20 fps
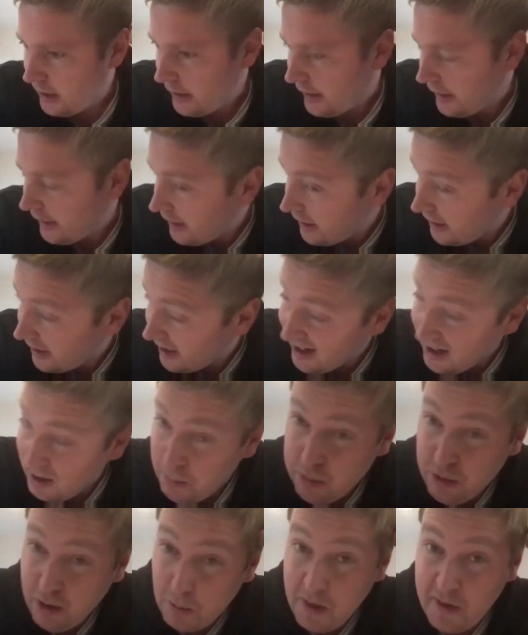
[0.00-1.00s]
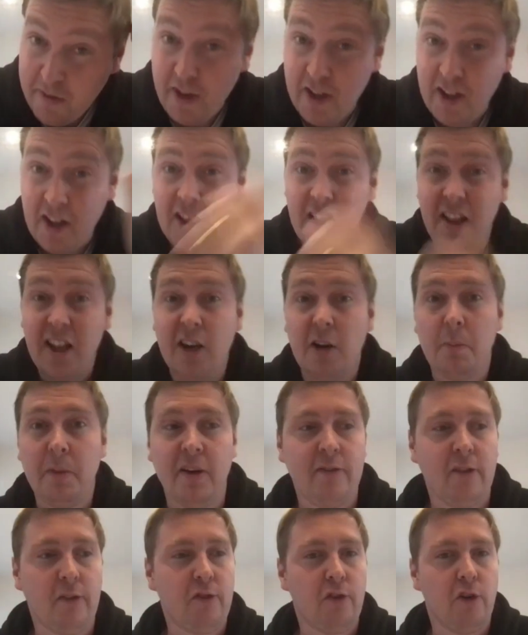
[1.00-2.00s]
uh, i probably feel a little bit
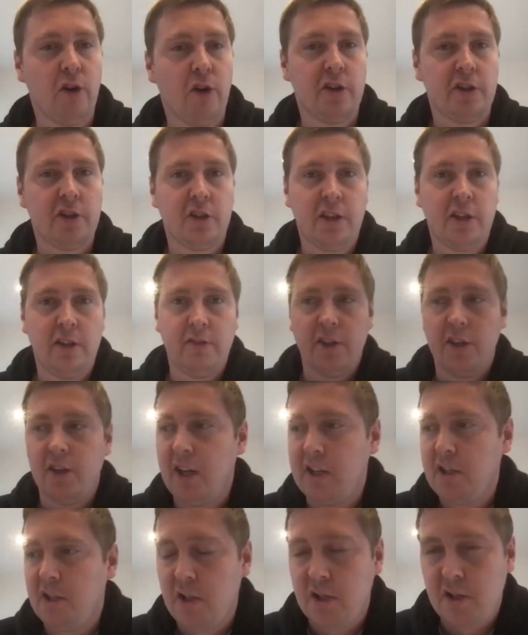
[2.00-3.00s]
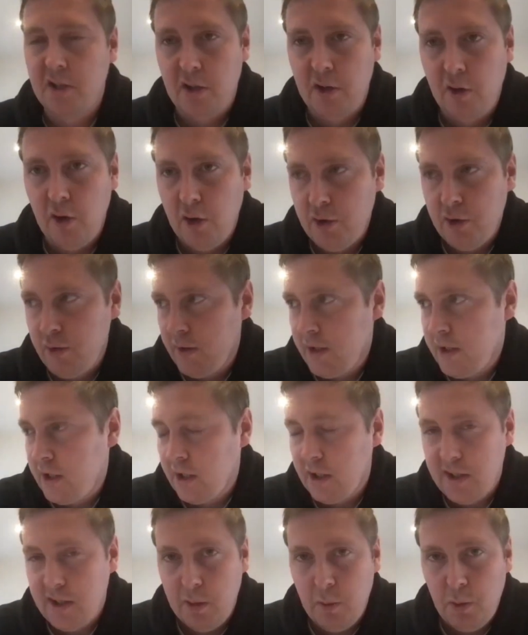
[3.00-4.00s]
of a fraud giving you answers on horse
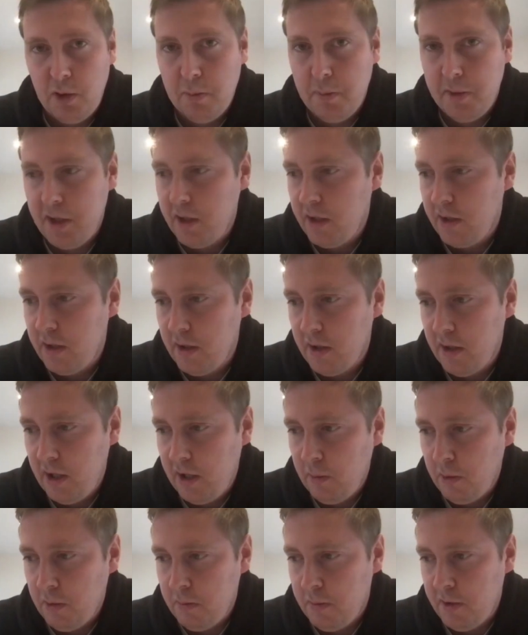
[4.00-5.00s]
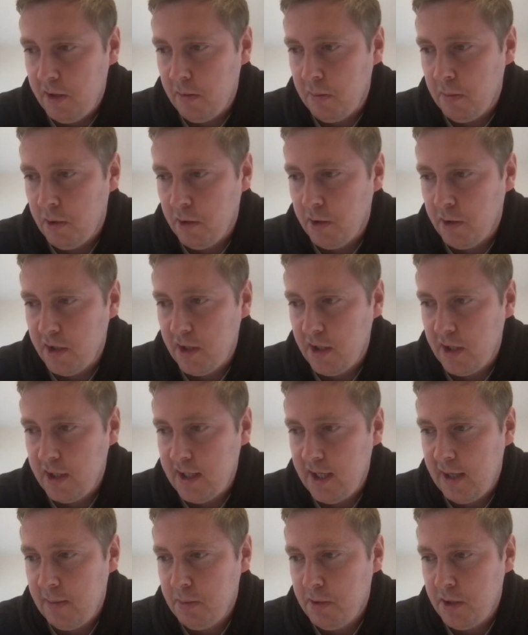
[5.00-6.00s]
racing because i wouldn't be i wouldn't be the most
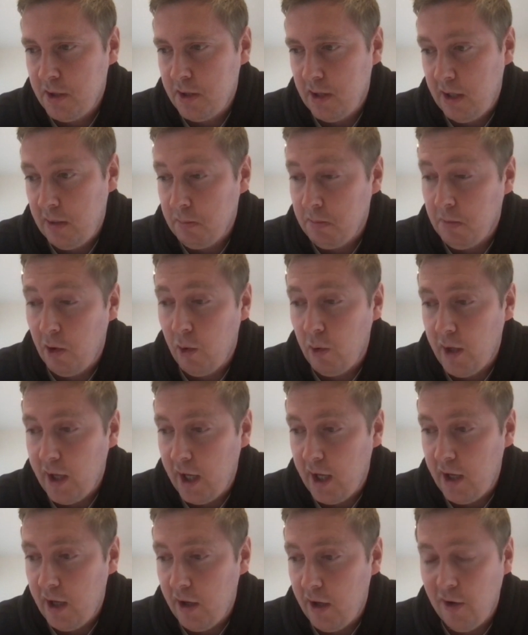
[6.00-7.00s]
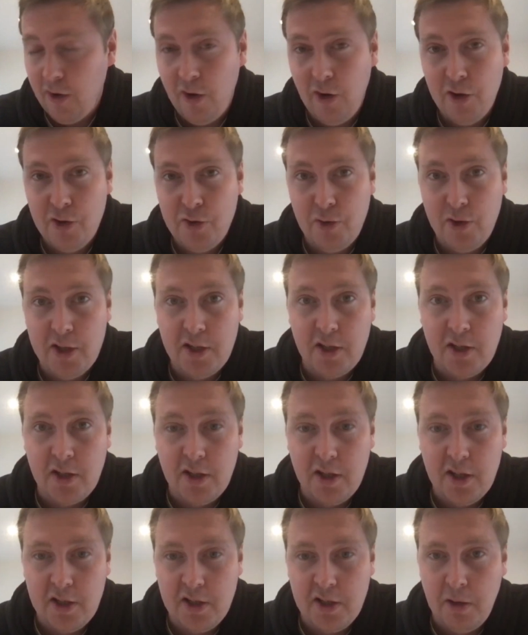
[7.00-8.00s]
adept i'm okay at horse
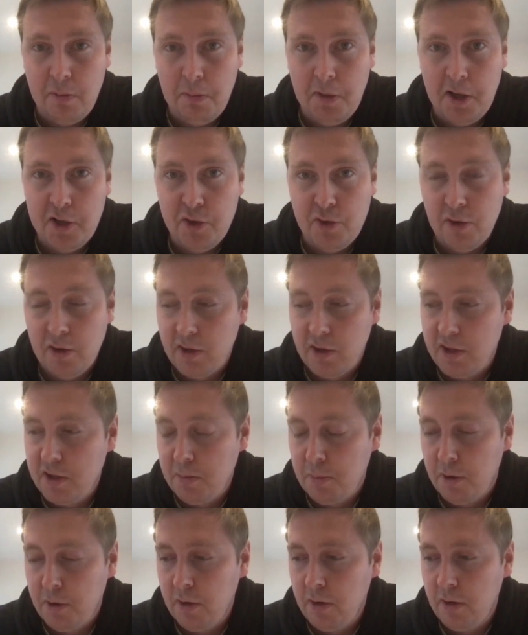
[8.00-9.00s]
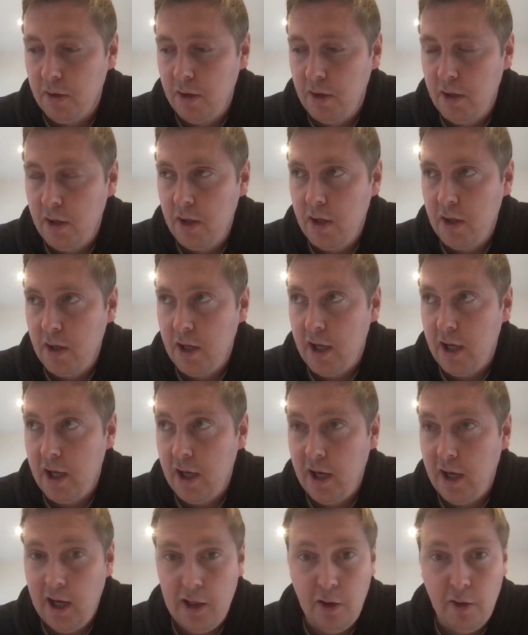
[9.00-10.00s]
racing it's not my strongest sport
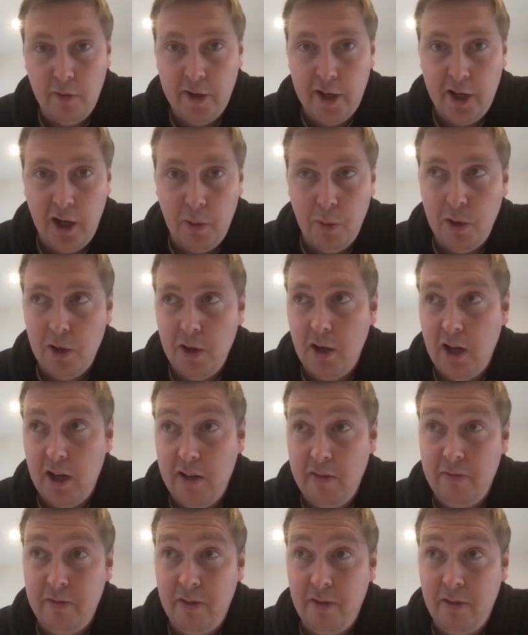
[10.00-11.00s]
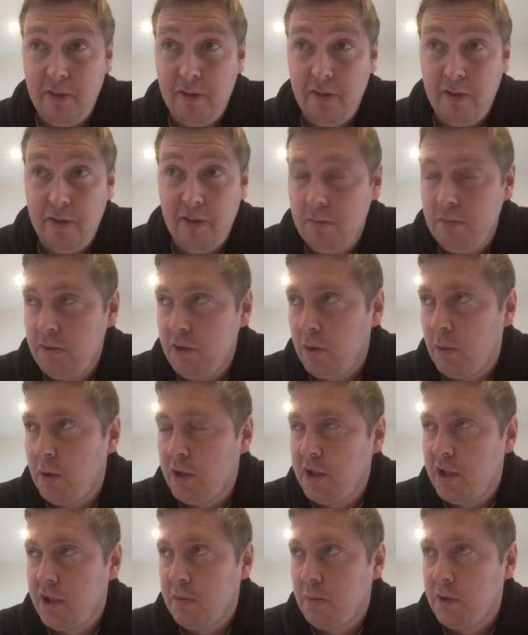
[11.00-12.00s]
uh, I love it. I have I've, I have do not
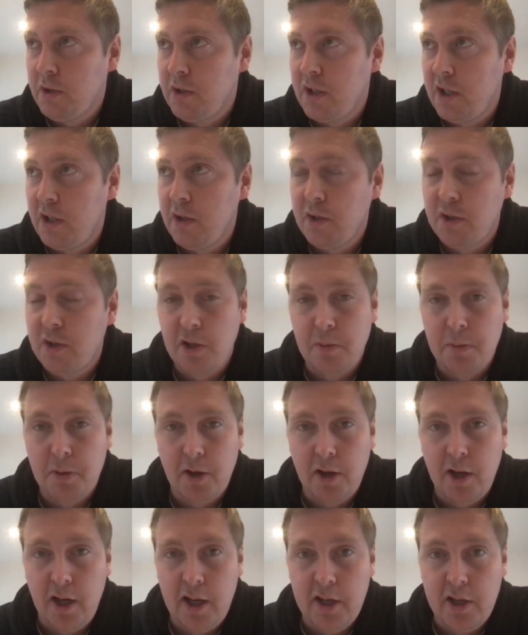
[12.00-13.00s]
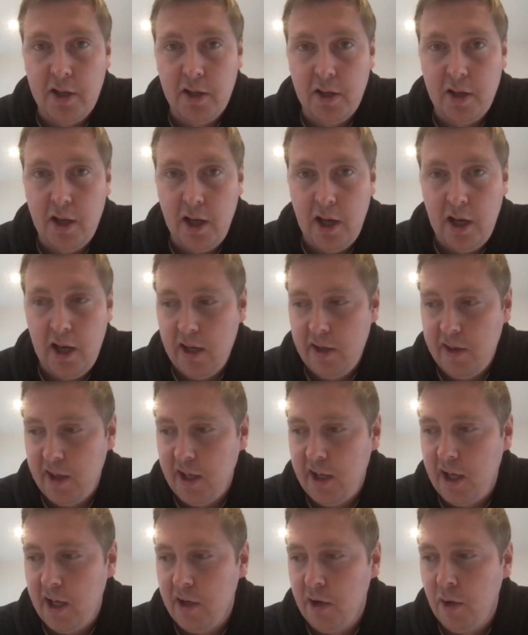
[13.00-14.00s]
watch it as much as I used to, but I I
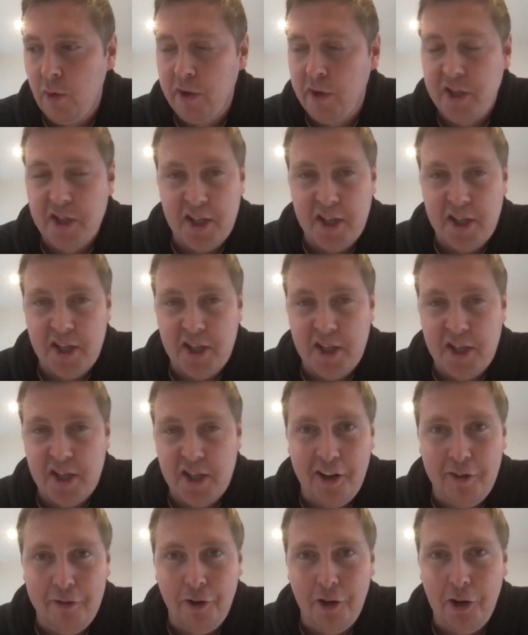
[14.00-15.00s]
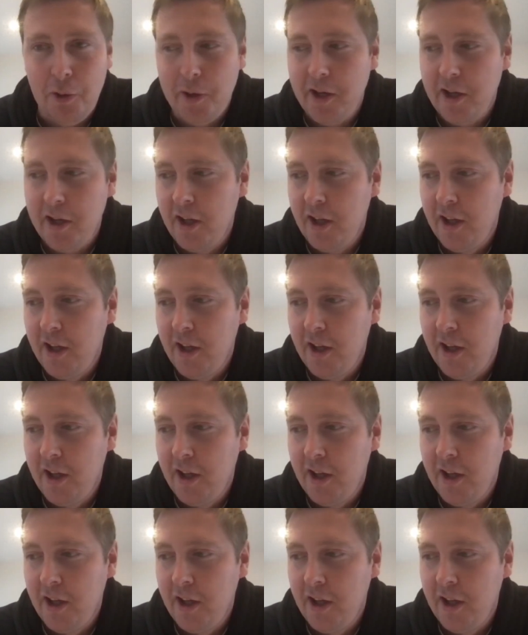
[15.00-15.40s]
think I understand it and I follow it.